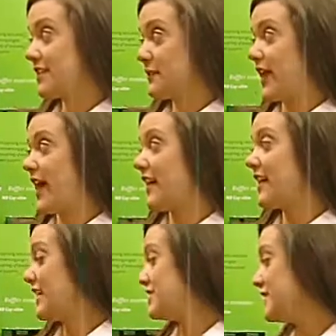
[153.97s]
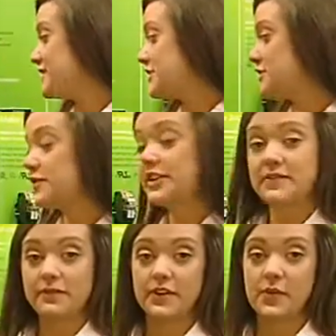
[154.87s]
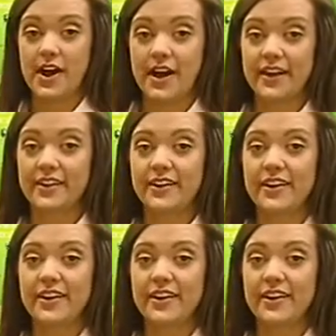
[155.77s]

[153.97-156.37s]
supply is extremely wide,